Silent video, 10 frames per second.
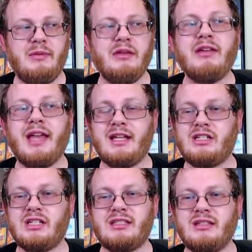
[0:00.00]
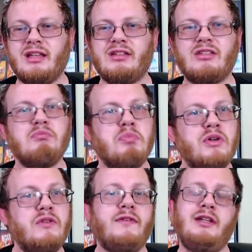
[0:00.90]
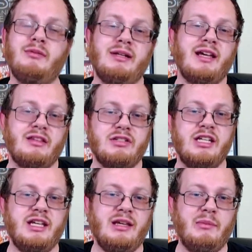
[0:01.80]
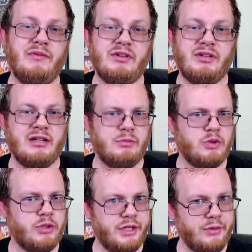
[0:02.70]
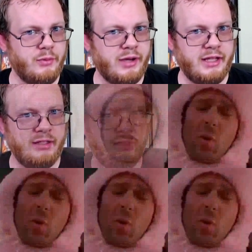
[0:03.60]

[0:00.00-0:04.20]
You can't just move to another team if you're not treated well.